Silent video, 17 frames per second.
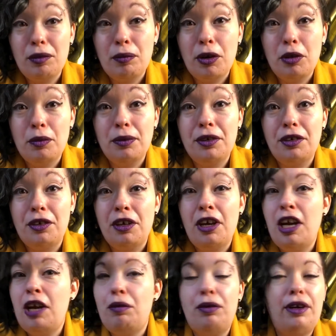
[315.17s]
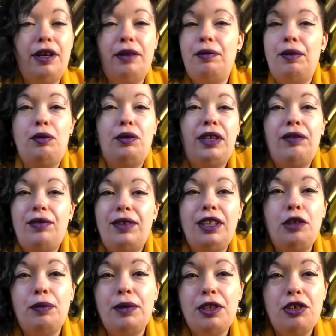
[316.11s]
moment where we want everything
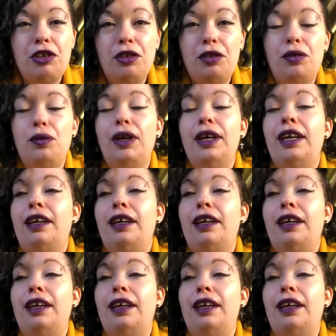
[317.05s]
to be new,